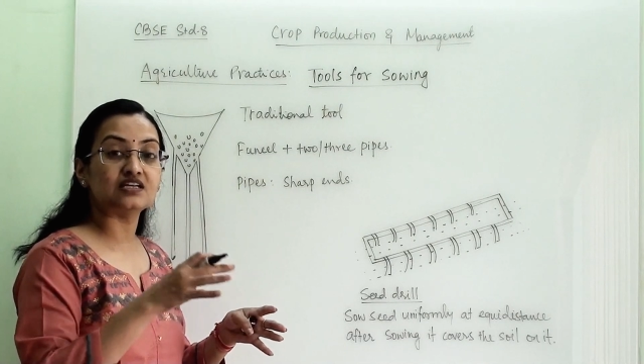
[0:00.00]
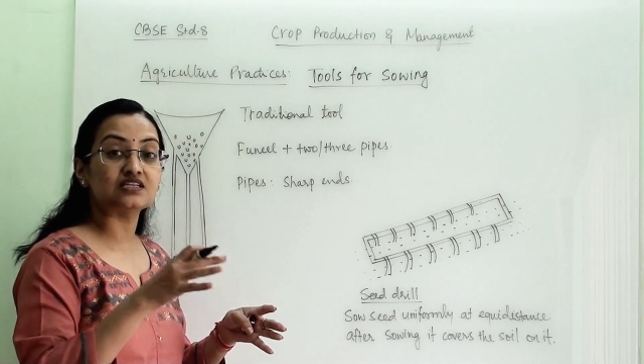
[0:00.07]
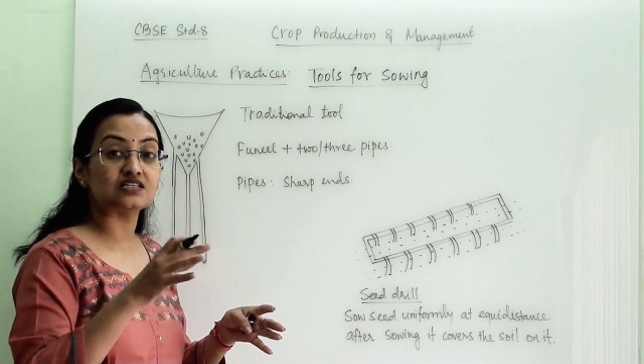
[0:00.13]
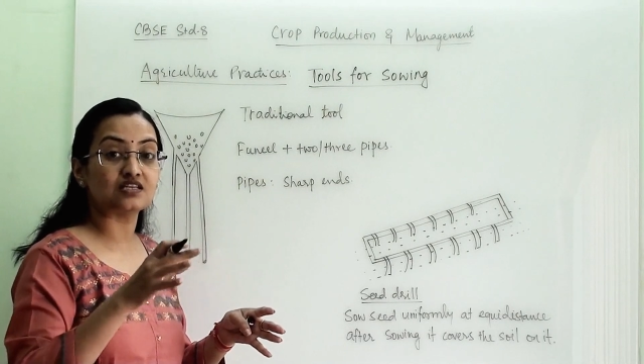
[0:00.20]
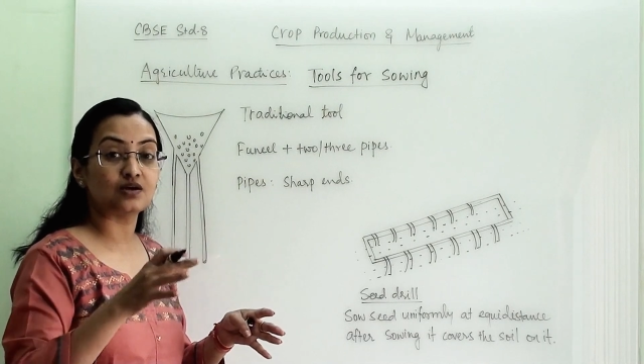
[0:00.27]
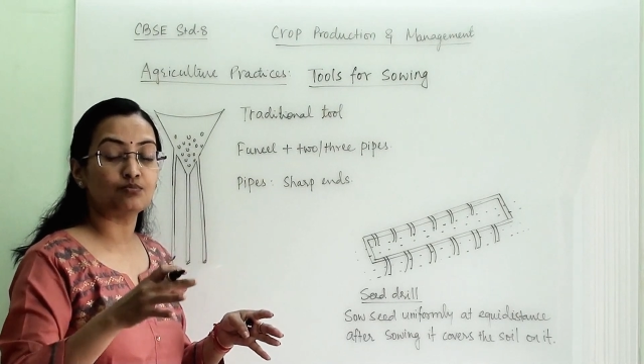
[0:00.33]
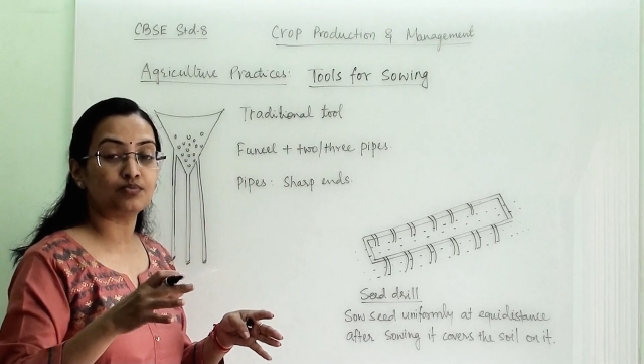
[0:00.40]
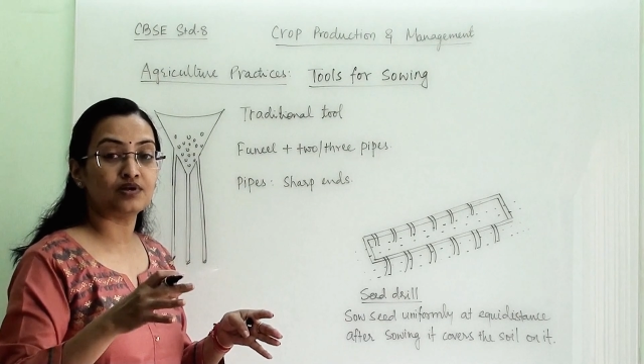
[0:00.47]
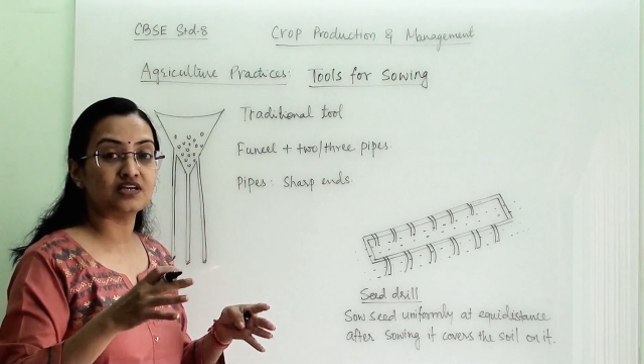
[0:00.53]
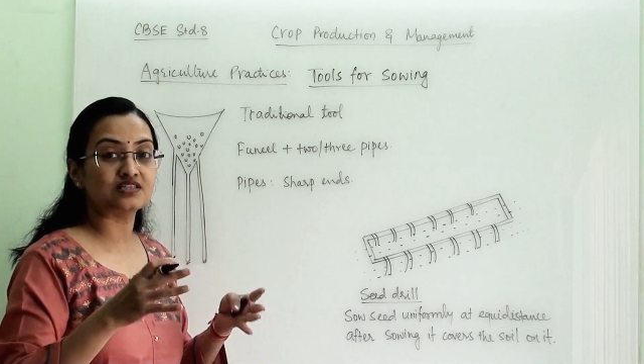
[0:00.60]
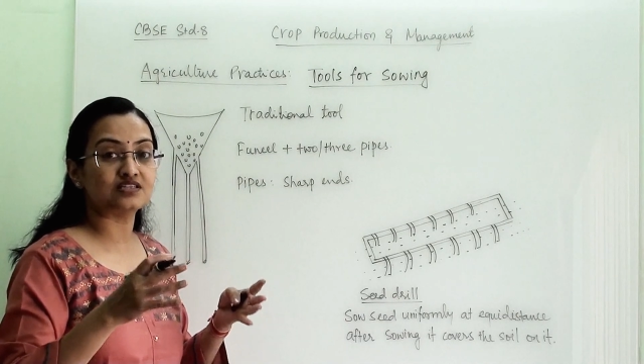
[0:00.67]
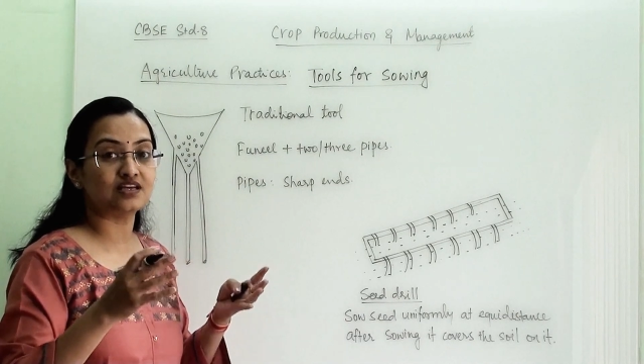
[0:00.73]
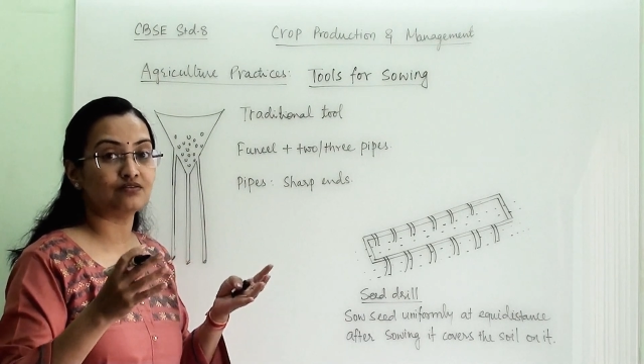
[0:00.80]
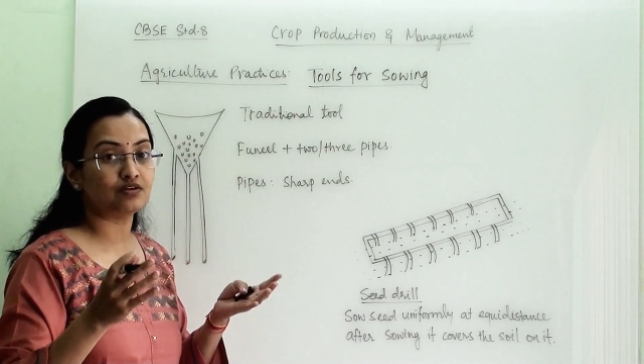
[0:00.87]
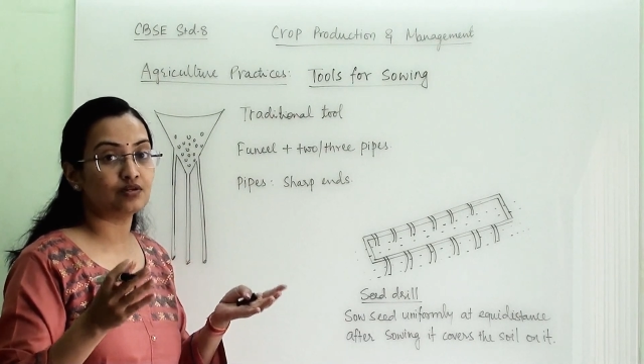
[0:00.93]
some place
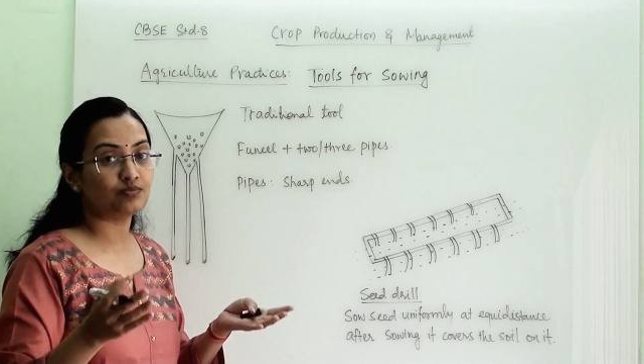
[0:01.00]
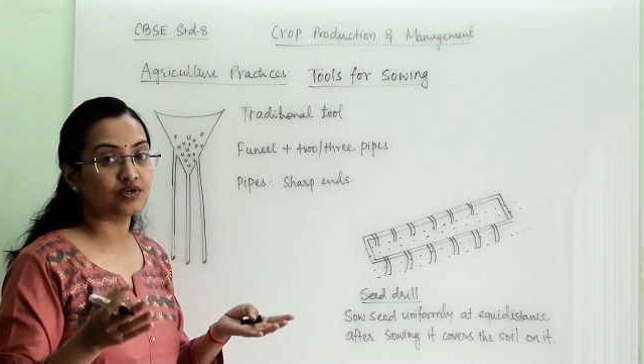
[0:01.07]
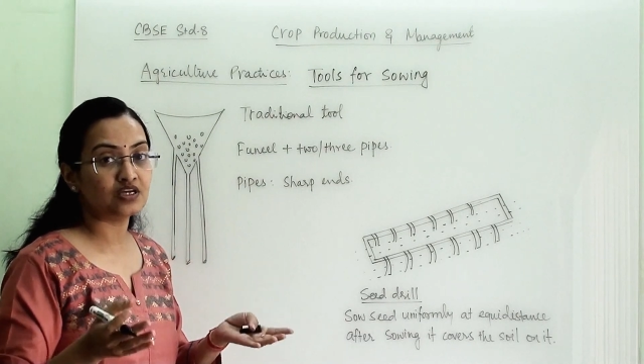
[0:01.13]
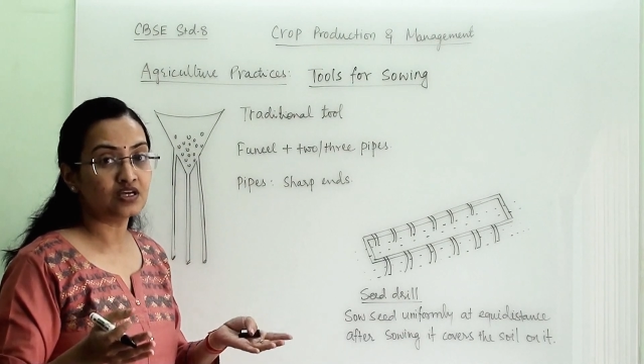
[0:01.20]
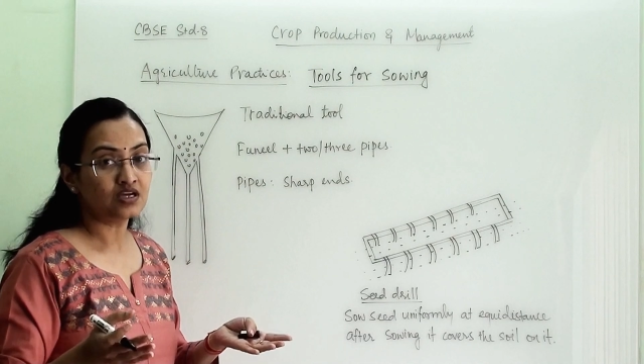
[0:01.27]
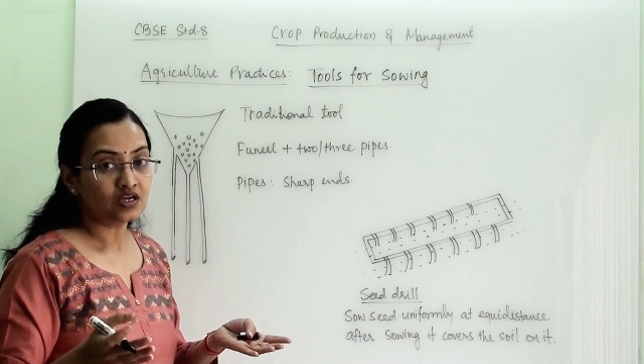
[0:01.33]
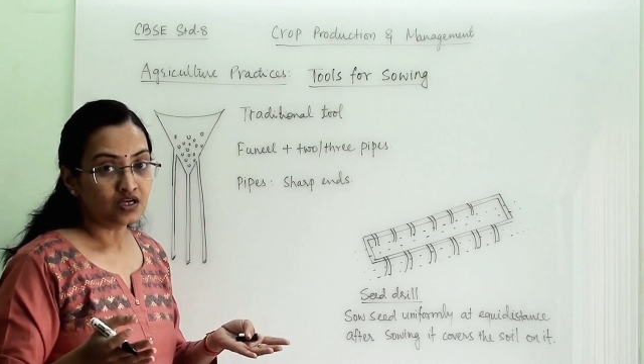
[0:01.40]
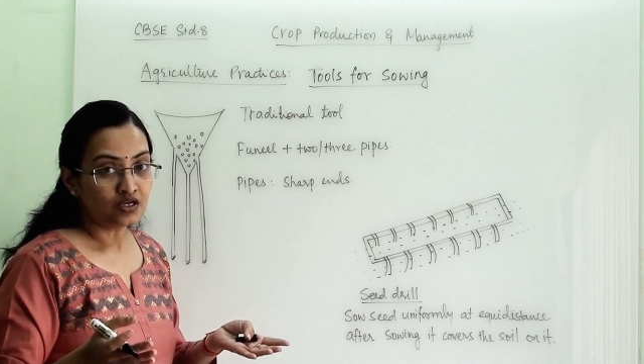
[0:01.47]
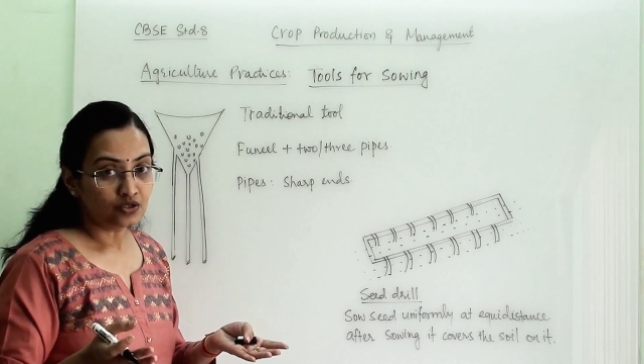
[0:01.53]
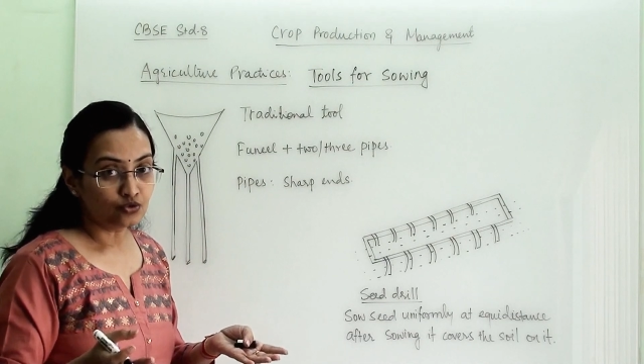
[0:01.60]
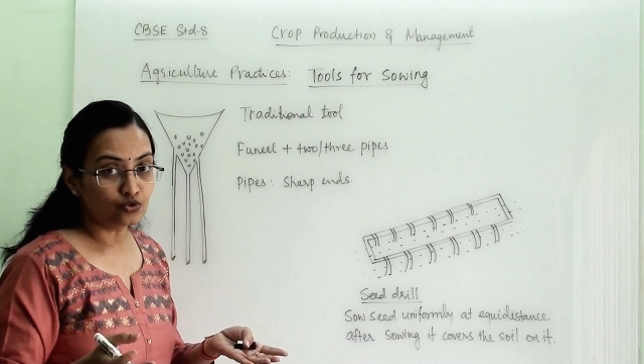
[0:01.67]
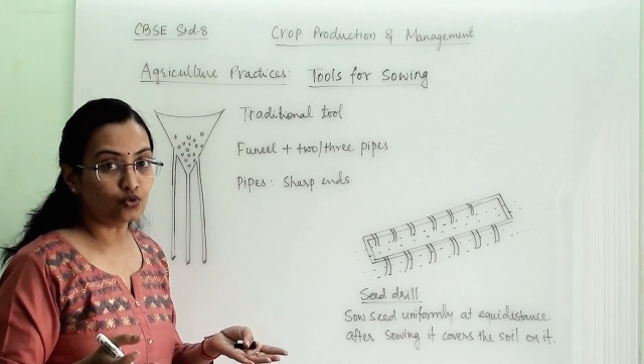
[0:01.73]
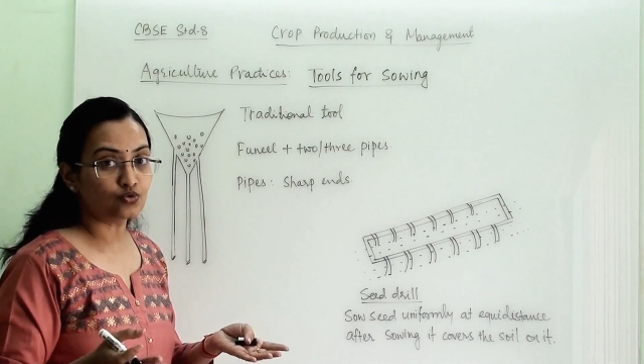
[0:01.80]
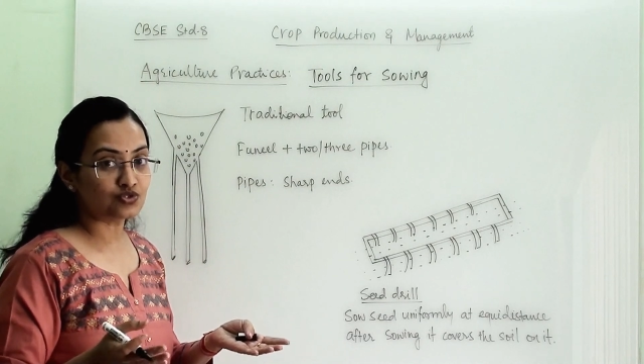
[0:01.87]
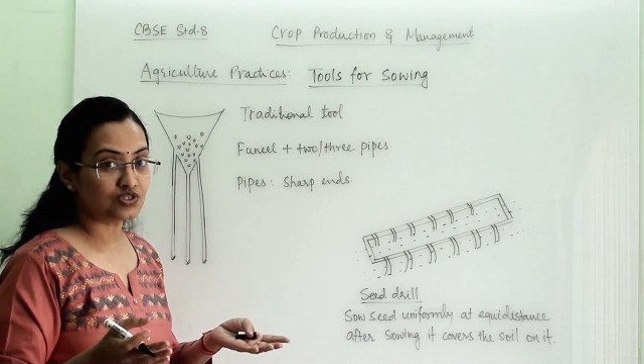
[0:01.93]
there will be
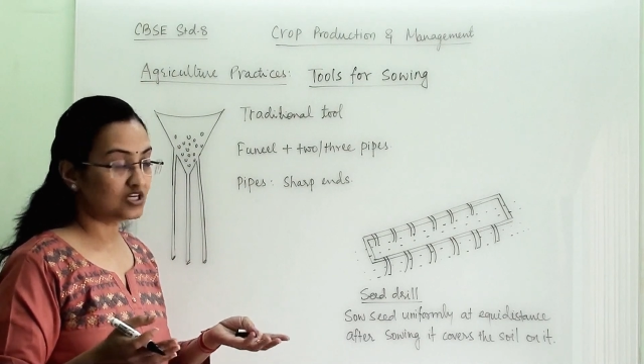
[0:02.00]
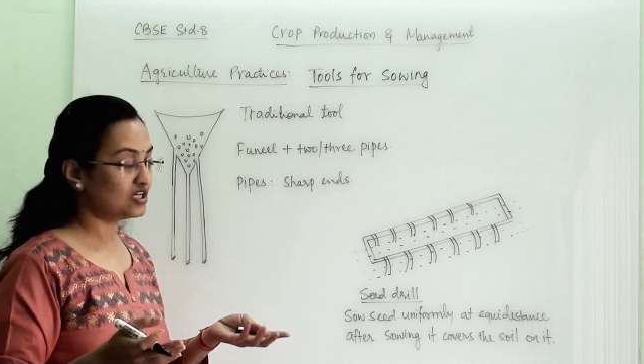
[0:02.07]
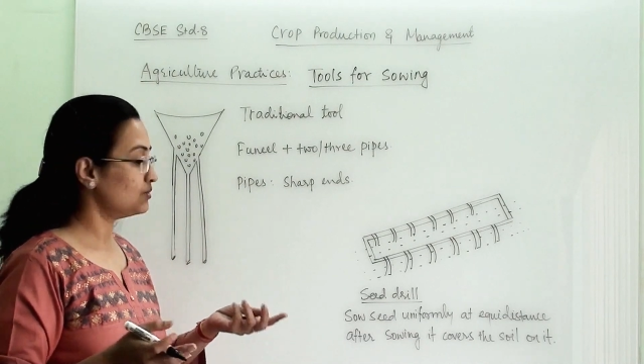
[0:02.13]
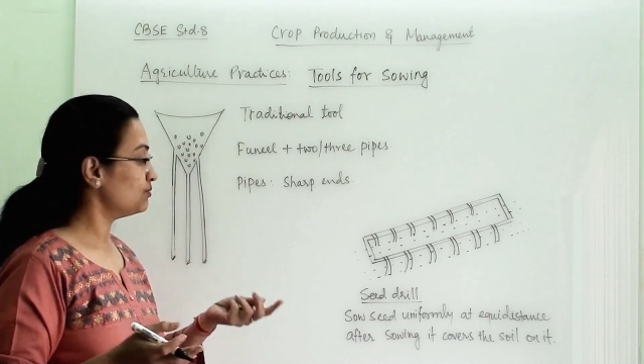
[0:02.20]
no seed,